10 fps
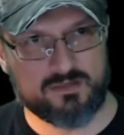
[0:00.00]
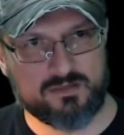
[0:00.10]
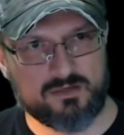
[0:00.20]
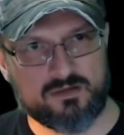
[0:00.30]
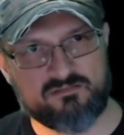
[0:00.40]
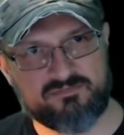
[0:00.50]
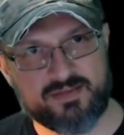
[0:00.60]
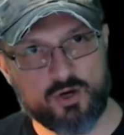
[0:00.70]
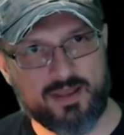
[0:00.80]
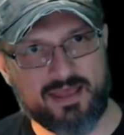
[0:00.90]

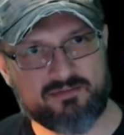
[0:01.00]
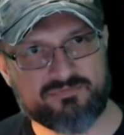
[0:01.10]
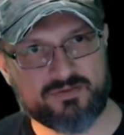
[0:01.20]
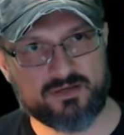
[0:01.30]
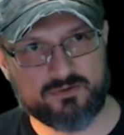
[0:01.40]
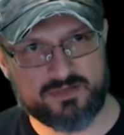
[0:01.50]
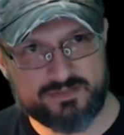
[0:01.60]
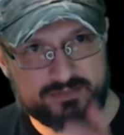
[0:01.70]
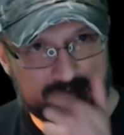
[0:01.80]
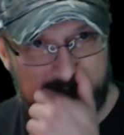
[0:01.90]
VRF. Here it is.
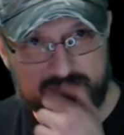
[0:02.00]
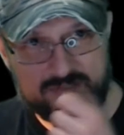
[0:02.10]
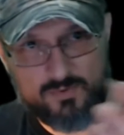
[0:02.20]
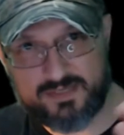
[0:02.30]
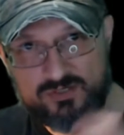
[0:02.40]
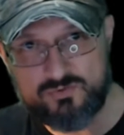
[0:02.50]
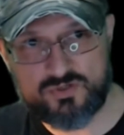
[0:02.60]
So I can do show